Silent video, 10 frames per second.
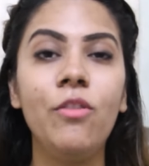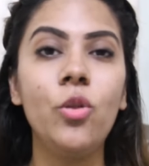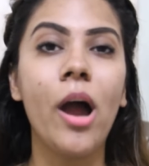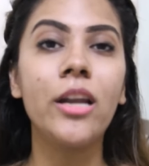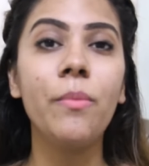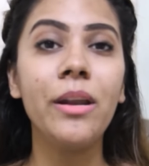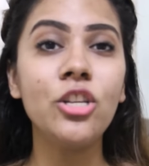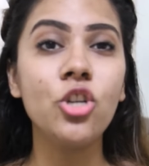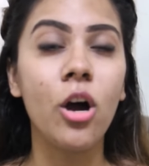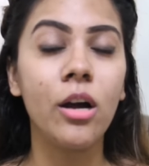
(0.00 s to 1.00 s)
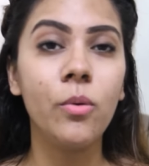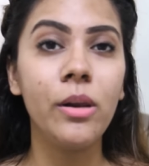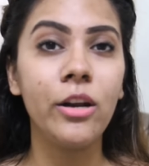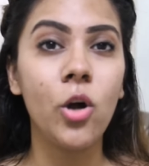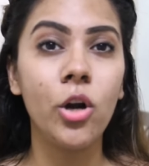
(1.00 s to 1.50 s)
Even though activated
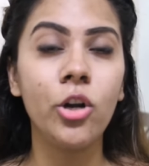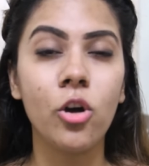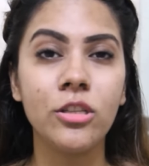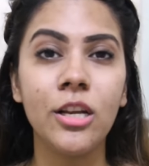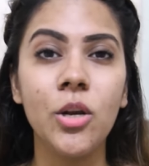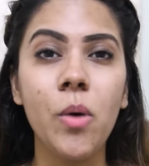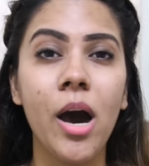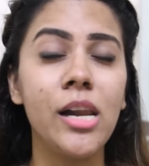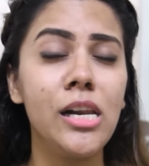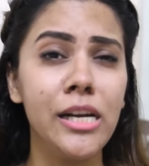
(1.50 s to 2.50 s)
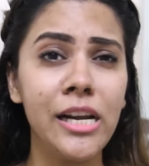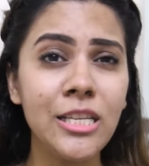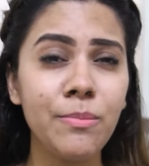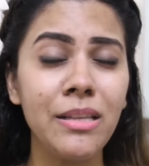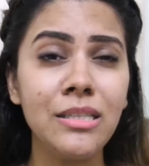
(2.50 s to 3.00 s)
charcoal and non-toxic glue are a little
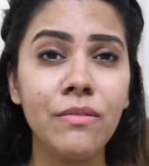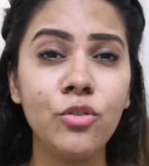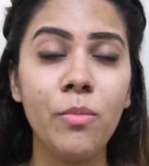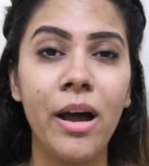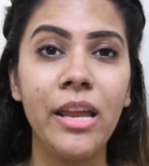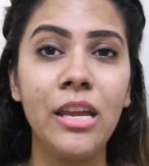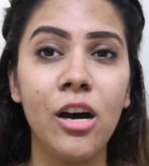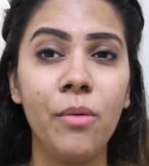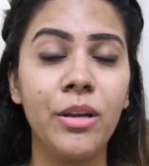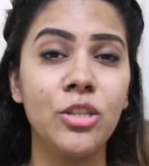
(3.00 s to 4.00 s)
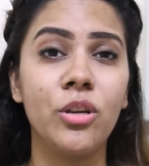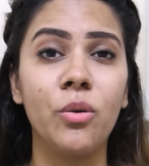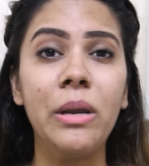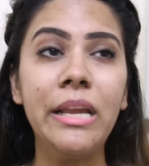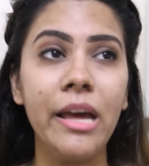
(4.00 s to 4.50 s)
expensive to buy here because you
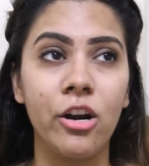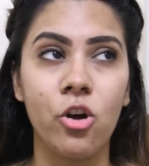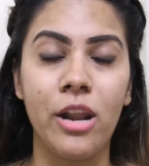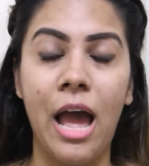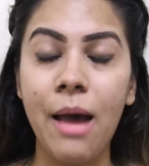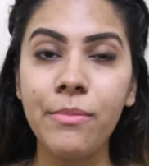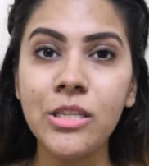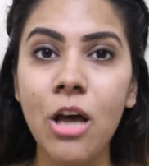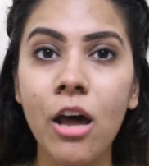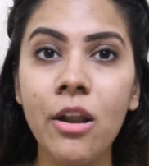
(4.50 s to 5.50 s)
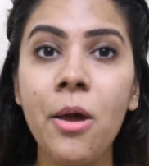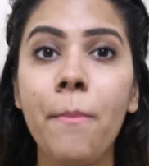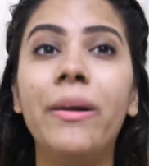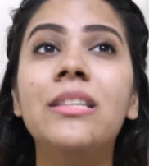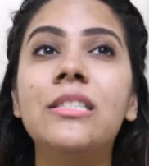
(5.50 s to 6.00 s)
can only get it on Amazon,
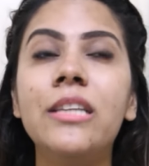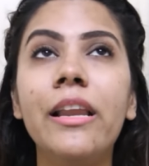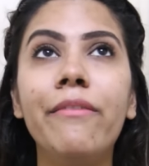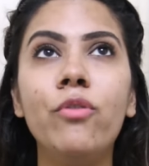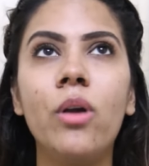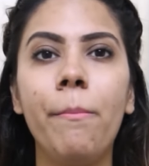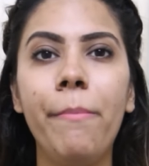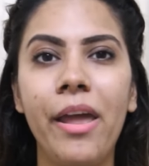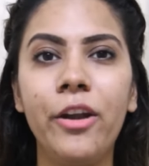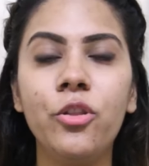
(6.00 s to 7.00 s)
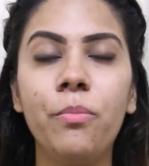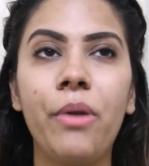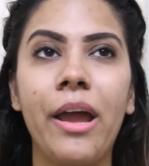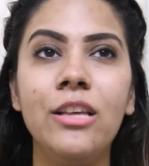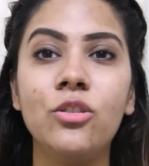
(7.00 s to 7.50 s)
but still if you compare it to the
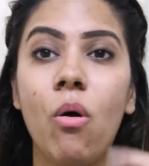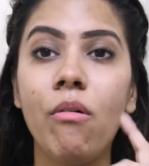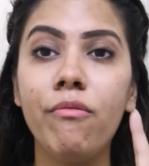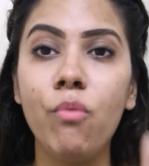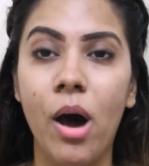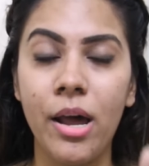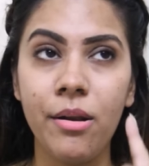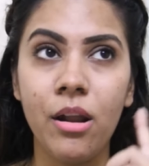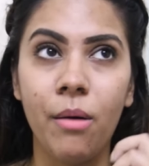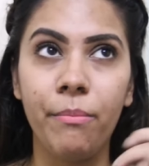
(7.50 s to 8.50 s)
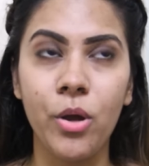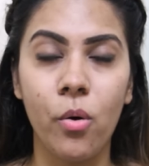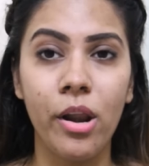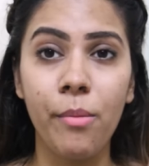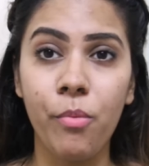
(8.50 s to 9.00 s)
price of one
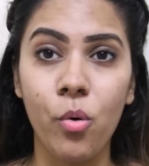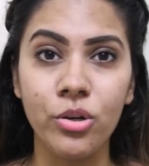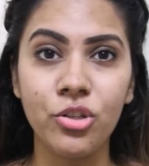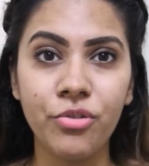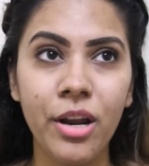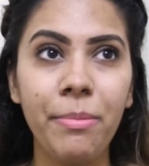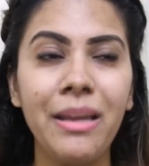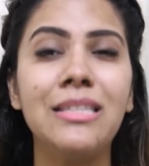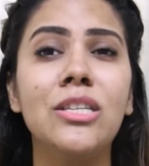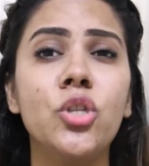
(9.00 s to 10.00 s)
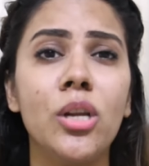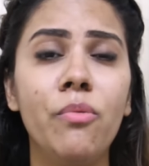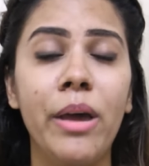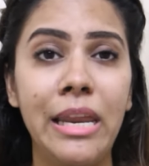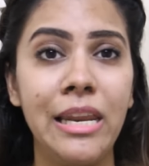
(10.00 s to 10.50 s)
Biore pore strip, it's
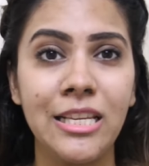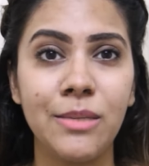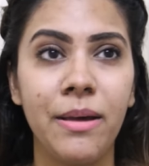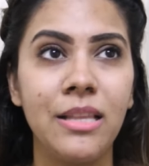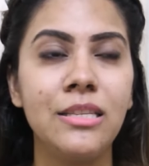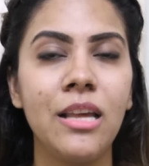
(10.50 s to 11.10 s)
still very inexpensive.